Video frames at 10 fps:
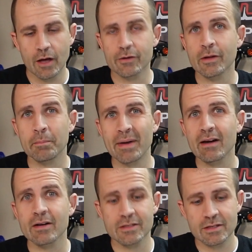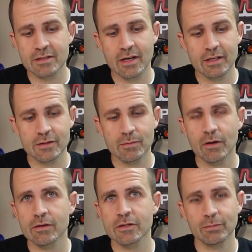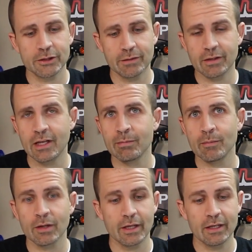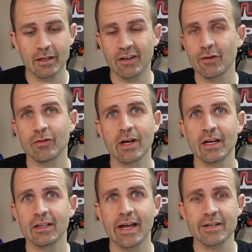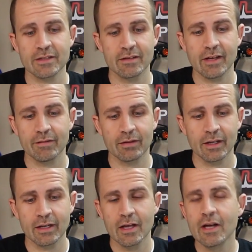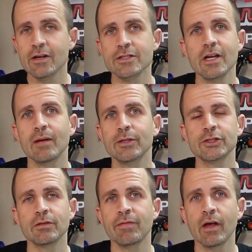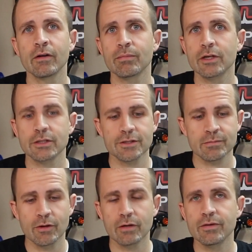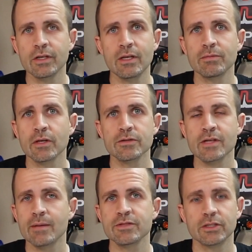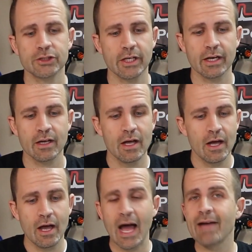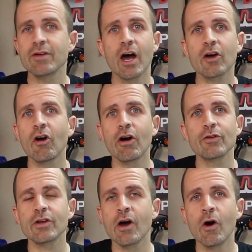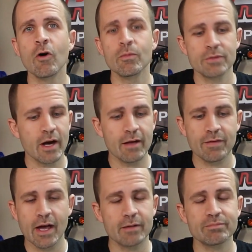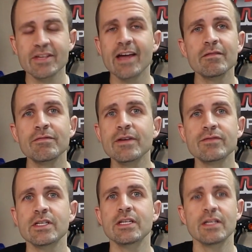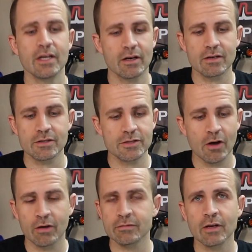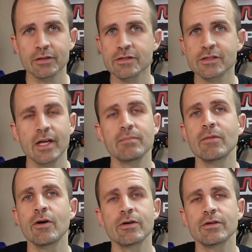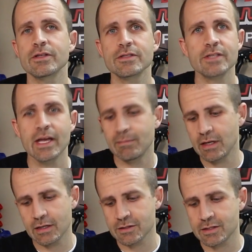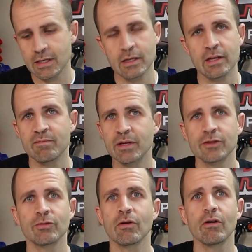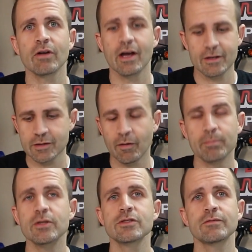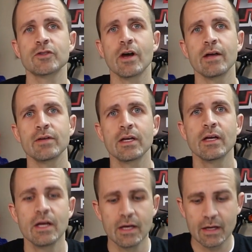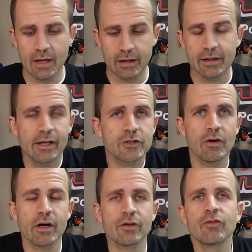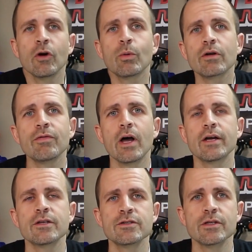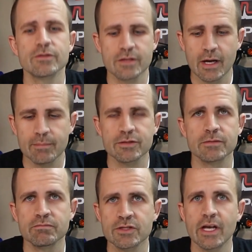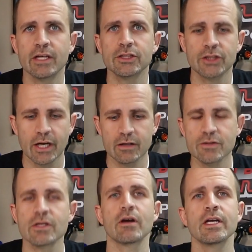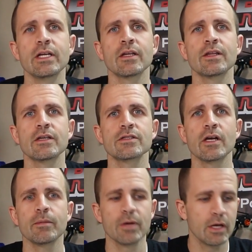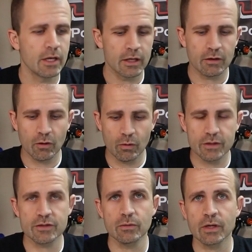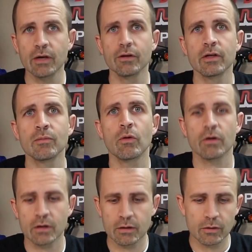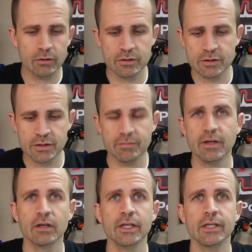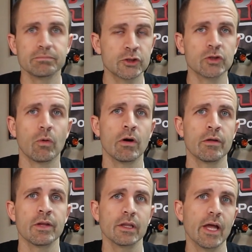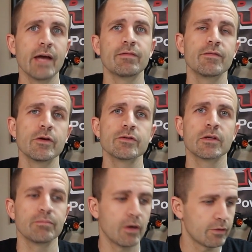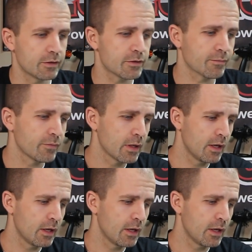Other than bearings inside these motors, which if you keep them clean can also kind of last indefinitely, there's not much to fail in a brushless motor. If you keep those temps in check, I've got cars at home that I've had 10, 15 years on, on the same motor, the same ESC. They've been through all kinds of abusive driving and the electronics still work fine because those temps stayed in check. You start heating things up, you're going to kill them or severely shorten the life of those components.